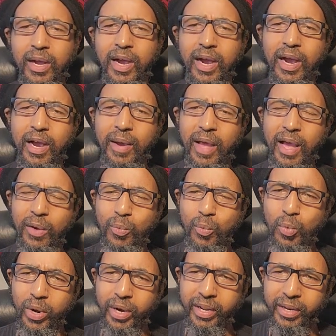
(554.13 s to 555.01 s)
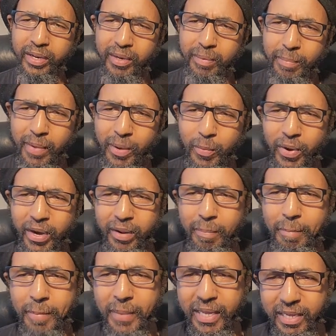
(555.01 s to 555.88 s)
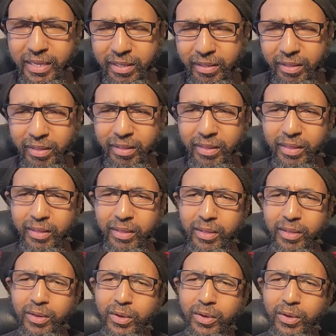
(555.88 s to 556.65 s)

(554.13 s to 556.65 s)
and what it means.